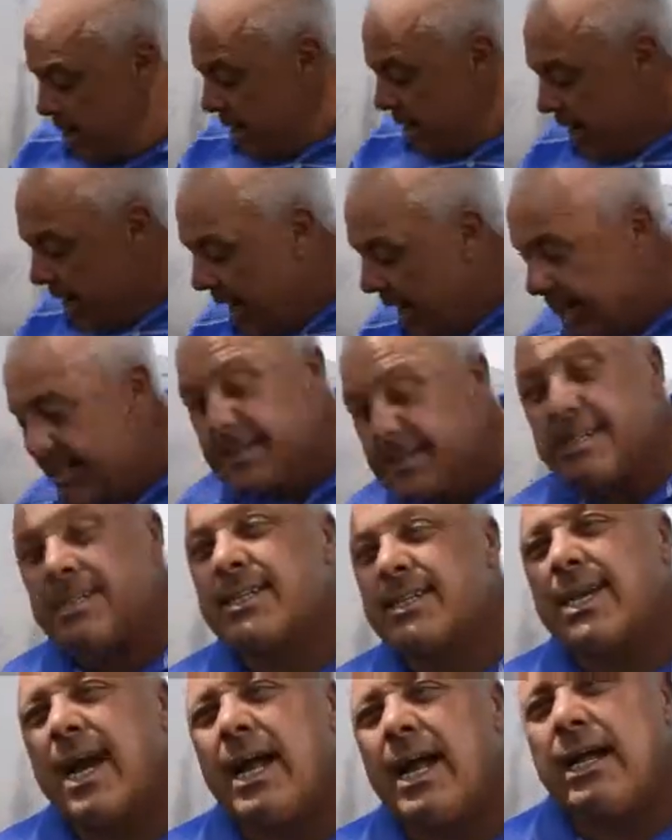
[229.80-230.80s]
Now this is
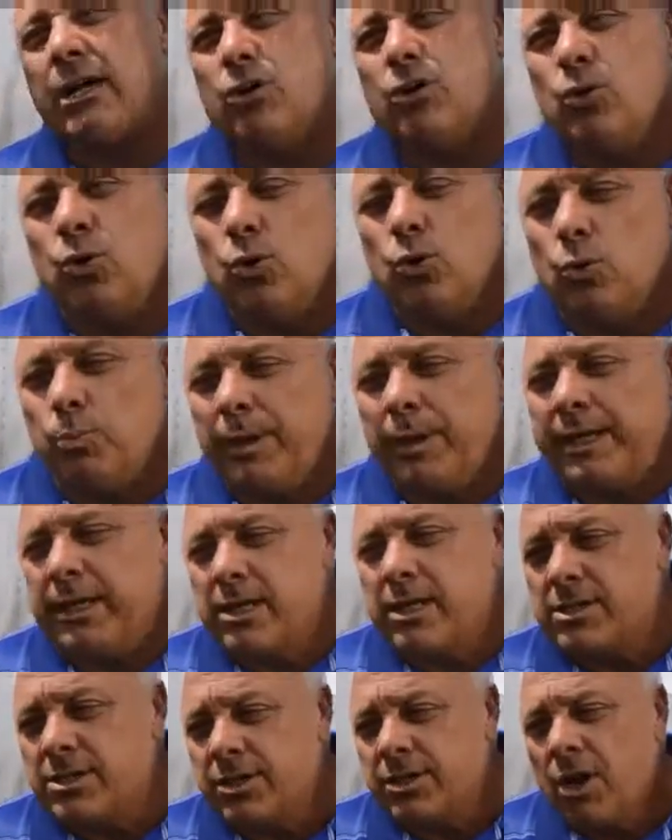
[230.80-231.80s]
kind of cool
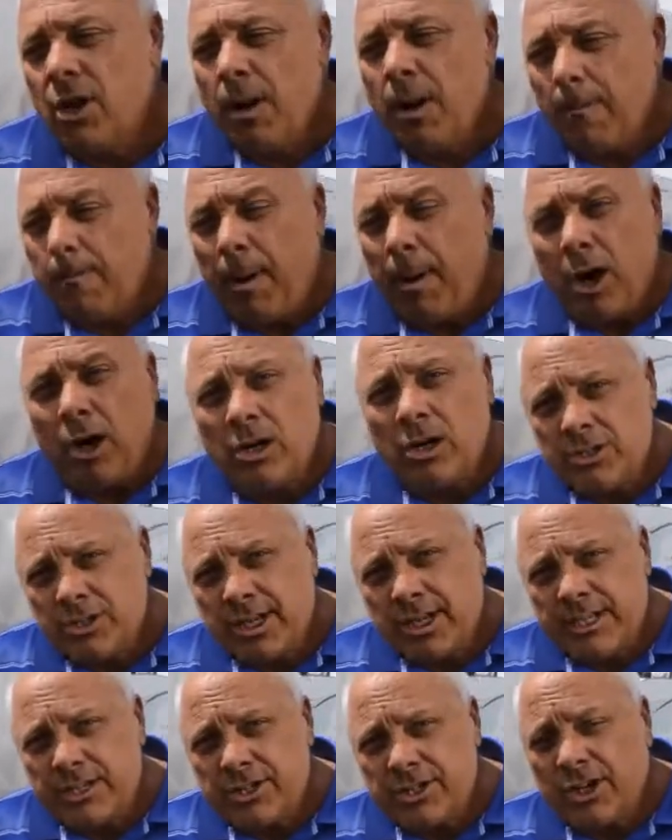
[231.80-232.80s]
because
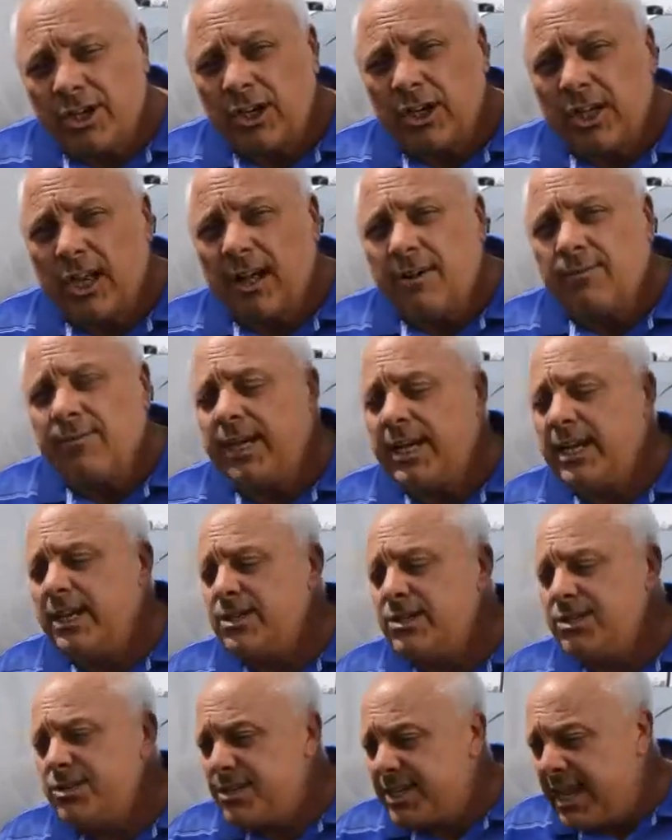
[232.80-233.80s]
Barnsley's gonna love
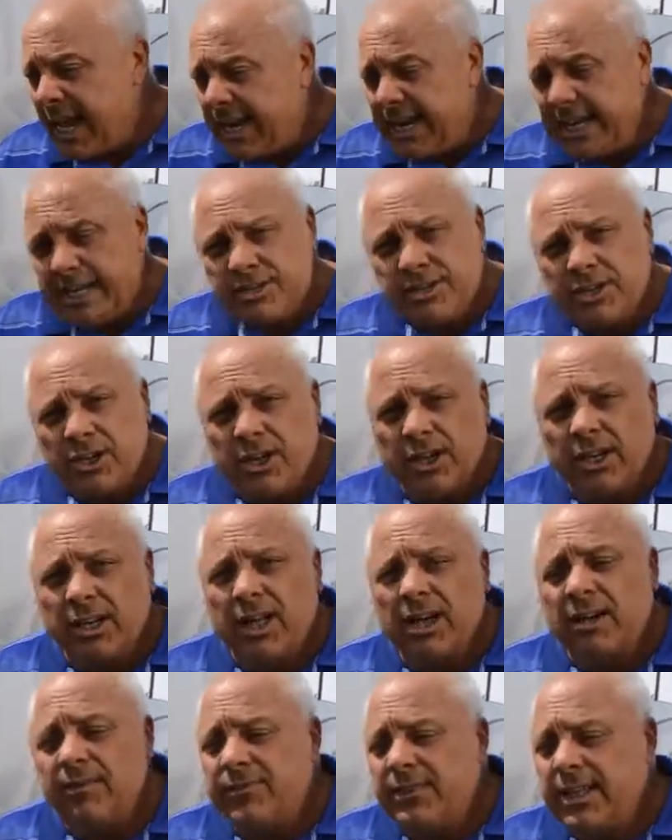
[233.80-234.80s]
this, Teddy's gonna
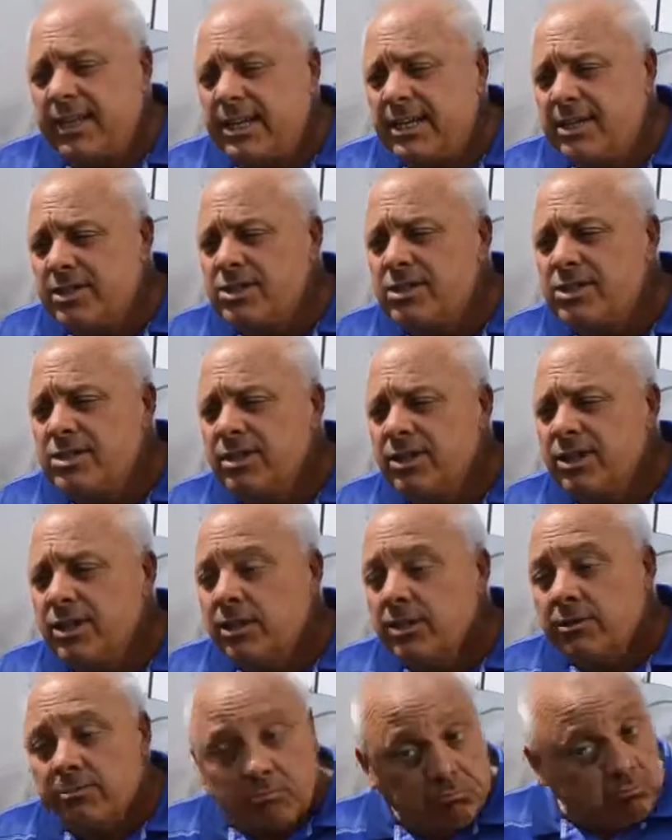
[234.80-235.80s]
love this,
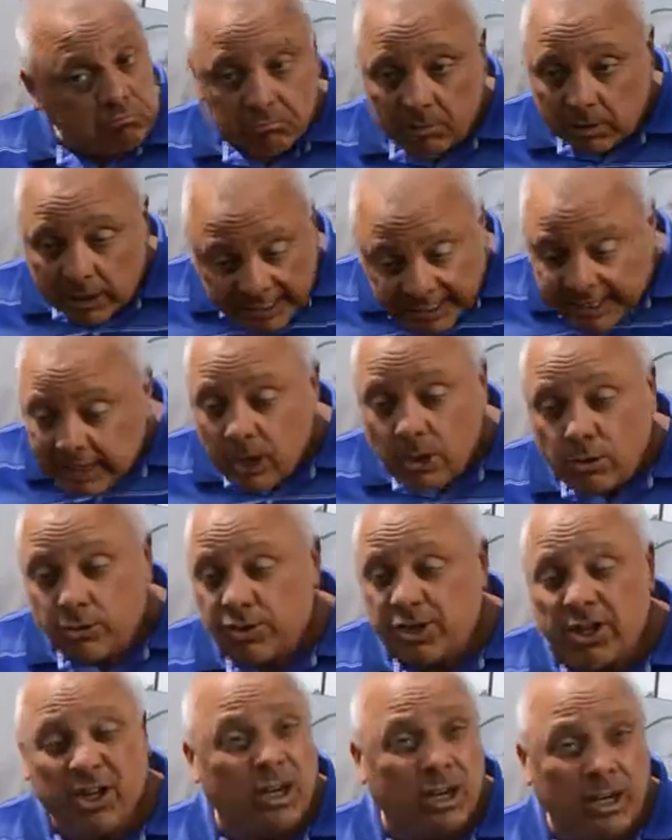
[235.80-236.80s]
Leo's
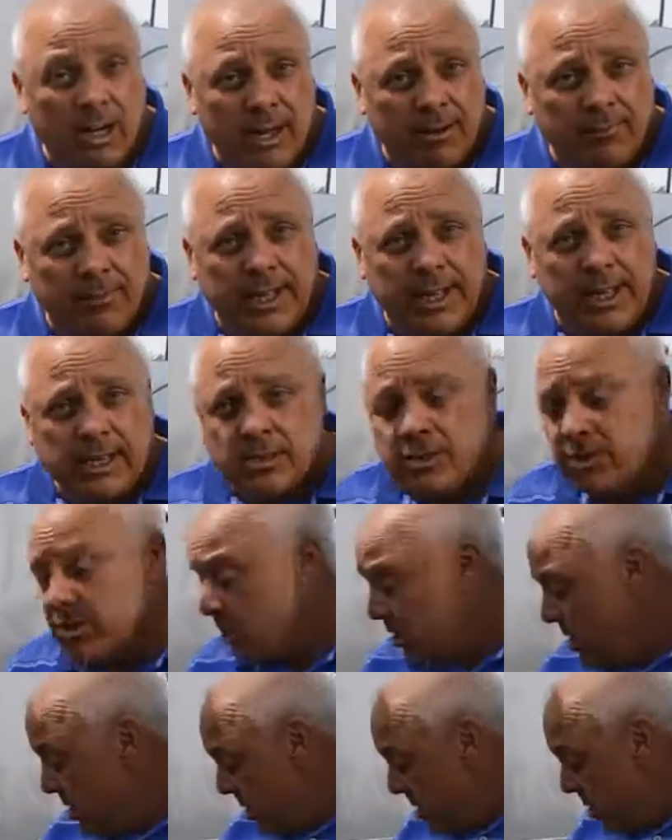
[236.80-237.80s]
gonna love this.
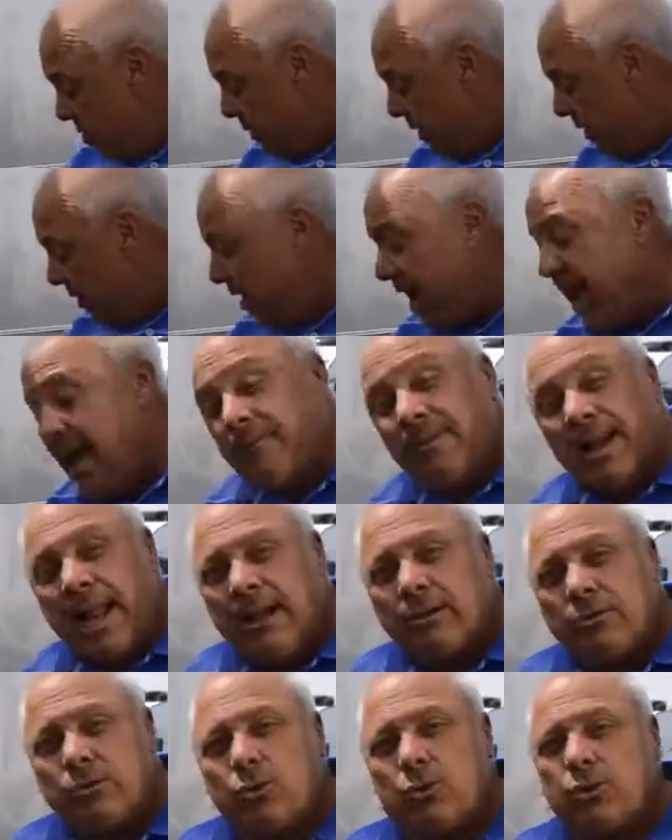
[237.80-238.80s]
When you have an
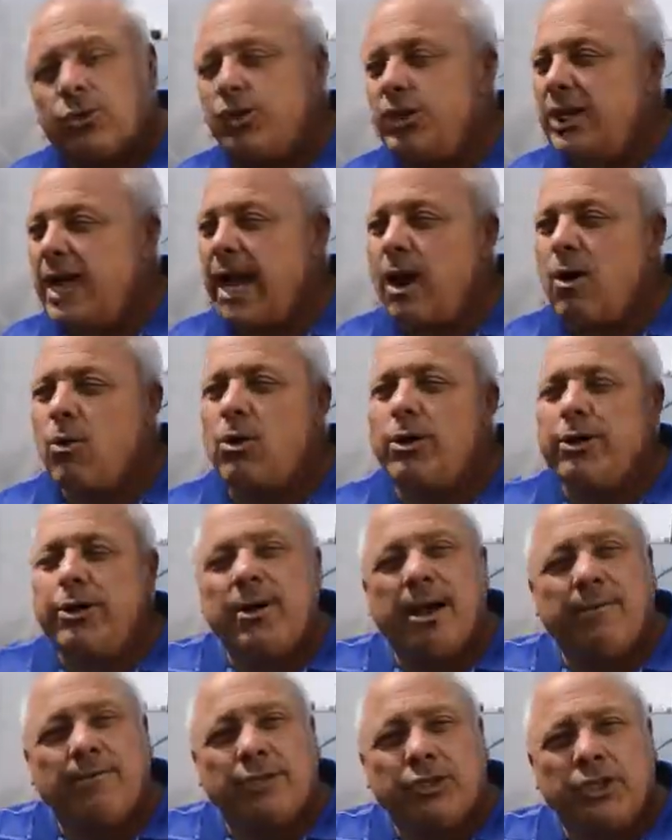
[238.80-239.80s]
outdoor shower, you
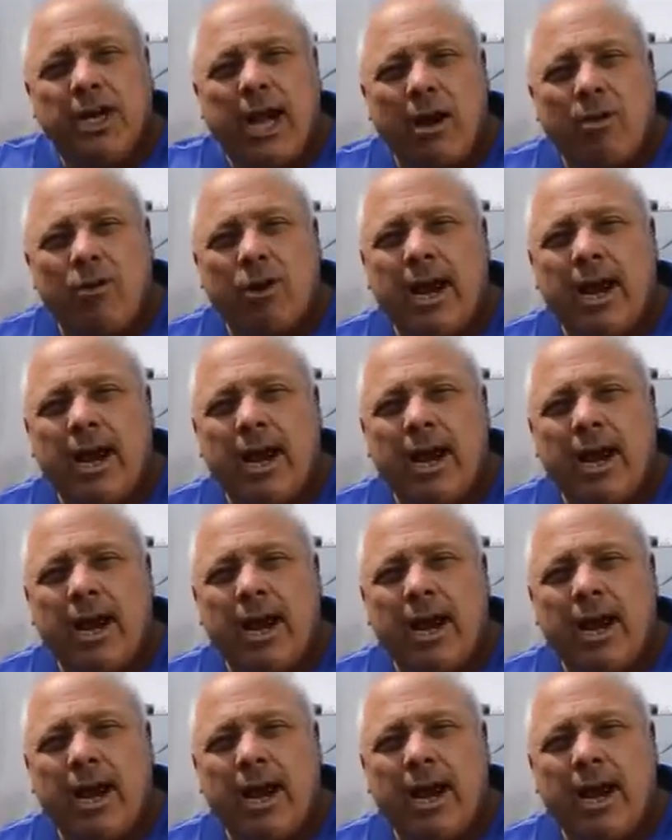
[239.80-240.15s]
have a shower